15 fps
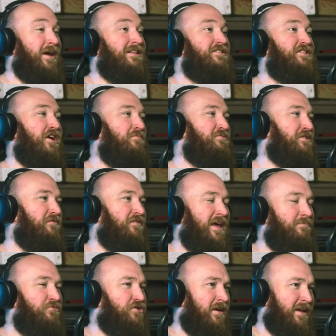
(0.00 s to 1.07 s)
But in terms of
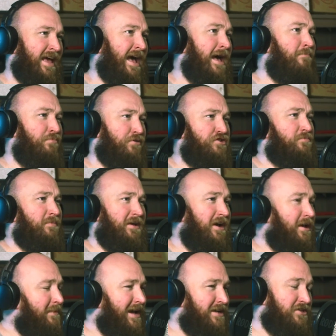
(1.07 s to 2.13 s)
them trying to ambush me,
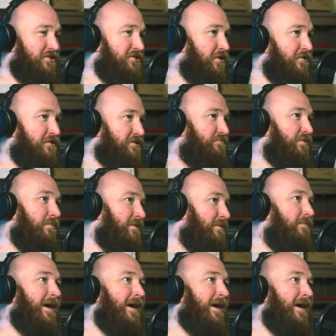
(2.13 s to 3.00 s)
I imagine dogs are probably